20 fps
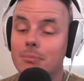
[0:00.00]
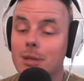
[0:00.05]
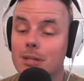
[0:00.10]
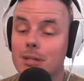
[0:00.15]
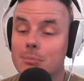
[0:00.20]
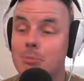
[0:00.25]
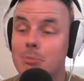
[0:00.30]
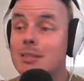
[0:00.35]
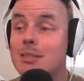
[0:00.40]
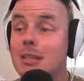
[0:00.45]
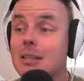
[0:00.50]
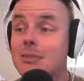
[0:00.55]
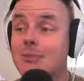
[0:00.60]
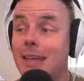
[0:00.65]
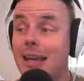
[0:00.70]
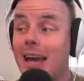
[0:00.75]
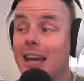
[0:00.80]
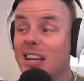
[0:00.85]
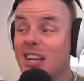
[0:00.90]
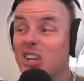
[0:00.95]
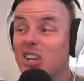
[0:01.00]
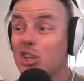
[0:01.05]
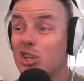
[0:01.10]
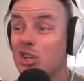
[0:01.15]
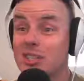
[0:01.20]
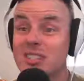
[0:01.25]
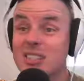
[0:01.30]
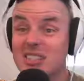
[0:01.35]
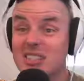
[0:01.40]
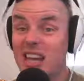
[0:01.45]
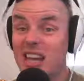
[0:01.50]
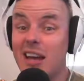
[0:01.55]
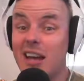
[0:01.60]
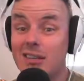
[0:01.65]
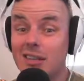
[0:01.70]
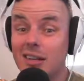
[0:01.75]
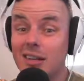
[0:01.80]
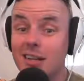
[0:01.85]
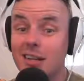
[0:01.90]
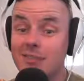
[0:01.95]
Especially if they had a good
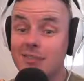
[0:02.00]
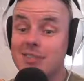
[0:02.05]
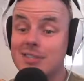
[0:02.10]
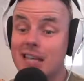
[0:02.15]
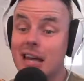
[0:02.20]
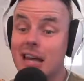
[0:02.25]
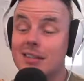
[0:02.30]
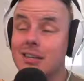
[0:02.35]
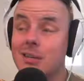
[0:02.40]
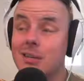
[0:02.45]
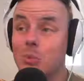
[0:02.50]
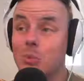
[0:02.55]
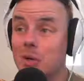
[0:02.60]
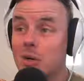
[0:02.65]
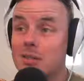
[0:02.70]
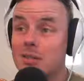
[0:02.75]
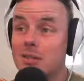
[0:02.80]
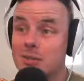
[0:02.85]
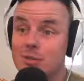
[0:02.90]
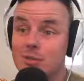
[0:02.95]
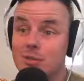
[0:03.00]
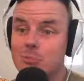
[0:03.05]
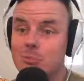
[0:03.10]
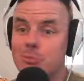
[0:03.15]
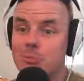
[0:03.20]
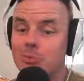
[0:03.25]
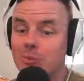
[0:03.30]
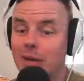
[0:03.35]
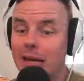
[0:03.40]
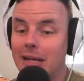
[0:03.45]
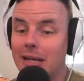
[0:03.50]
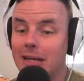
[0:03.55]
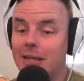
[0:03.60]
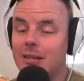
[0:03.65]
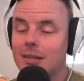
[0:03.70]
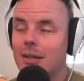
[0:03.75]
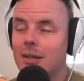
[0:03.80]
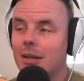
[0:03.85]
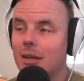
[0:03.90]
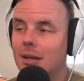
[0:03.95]
Saturday. If Saturday wasn't super
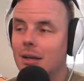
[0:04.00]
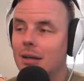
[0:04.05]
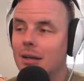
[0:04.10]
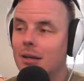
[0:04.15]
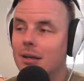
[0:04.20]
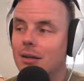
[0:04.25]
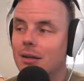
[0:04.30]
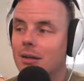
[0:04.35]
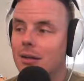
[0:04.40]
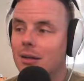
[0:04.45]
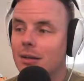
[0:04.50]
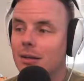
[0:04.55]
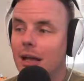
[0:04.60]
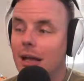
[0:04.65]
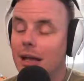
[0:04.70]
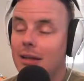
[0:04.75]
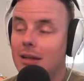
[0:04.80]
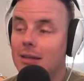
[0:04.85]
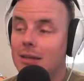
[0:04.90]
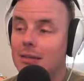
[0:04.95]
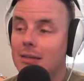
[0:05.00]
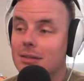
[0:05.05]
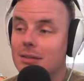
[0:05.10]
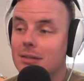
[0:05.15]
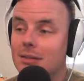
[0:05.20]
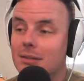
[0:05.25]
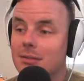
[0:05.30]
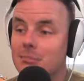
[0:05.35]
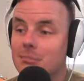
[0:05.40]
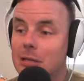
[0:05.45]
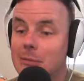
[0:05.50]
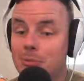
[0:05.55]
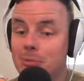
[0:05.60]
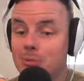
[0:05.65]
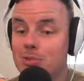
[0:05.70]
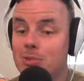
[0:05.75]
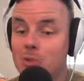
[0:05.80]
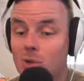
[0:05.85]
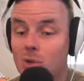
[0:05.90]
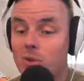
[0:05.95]
rainy and
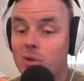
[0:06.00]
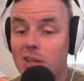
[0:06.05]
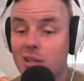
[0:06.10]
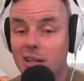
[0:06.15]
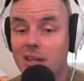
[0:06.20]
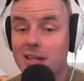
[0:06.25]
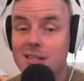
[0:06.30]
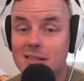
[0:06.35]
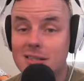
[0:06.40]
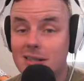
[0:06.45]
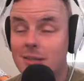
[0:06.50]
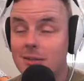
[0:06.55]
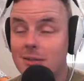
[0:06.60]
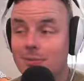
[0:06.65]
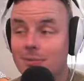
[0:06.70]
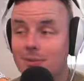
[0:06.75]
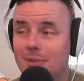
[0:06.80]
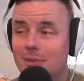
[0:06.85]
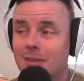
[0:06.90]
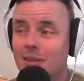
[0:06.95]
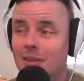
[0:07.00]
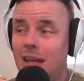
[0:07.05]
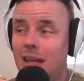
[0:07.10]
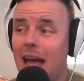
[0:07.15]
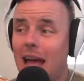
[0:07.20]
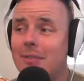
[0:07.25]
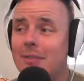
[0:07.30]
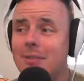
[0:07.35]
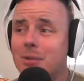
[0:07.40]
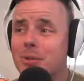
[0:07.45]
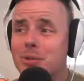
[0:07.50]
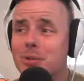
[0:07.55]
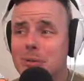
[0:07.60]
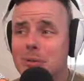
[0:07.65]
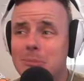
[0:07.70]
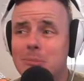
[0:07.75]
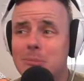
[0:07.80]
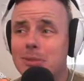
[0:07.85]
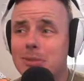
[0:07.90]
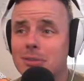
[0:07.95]
people sold a lot of stuff, half of those
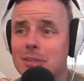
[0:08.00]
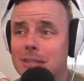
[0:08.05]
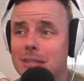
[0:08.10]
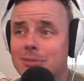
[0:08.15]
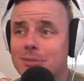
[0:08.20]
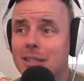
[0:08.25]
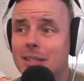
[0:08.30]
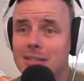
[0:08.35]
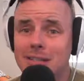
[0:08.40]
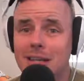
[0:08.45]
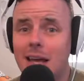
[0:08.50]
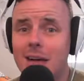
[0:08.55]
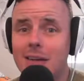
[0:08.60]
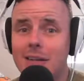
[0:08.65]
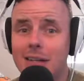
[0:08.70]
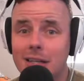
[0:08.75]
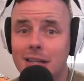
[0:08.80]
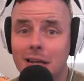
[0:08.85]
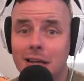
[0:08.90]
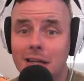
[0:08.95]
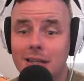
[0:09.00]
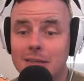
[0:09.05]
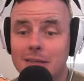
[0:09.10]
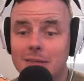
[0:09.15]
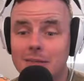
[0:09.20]
people are leaving Saturday night.